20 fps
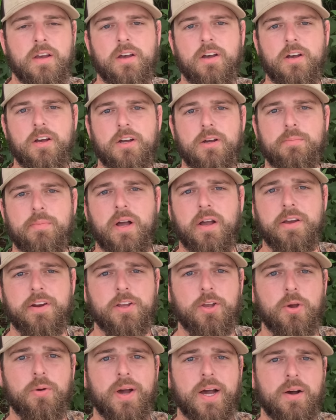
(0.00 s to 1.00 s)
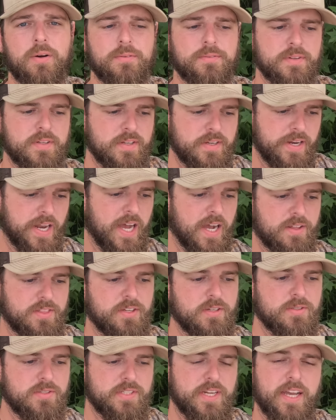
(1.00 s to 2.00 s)
Um, I'm gonna go out, knock
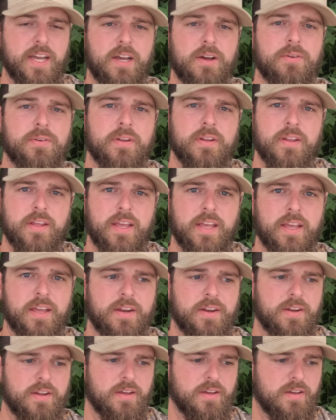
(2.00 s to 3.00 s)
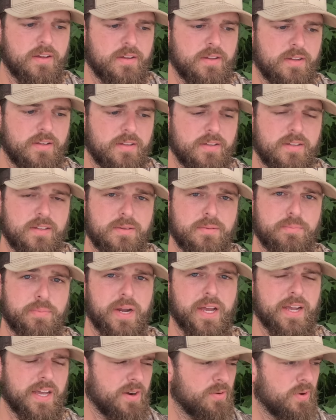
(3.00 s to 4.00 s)
those down, and uh,
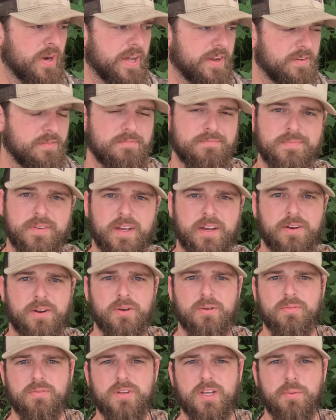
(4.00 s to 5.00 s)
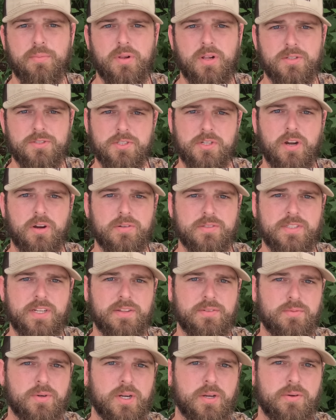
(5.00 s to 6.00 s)
but I gotta ride, I don't know, a couple hundred yards
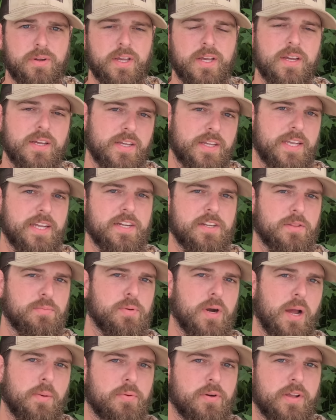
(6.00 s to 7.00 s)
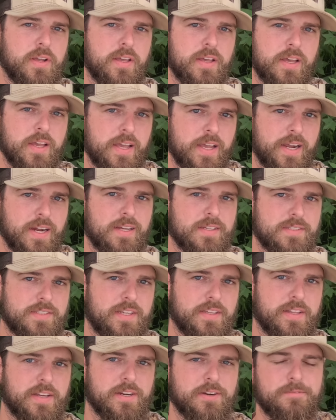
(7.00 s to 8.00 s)
down the road, get to the property, and I'll
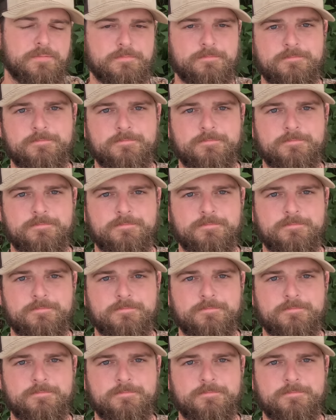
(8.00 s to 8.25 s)
see you there.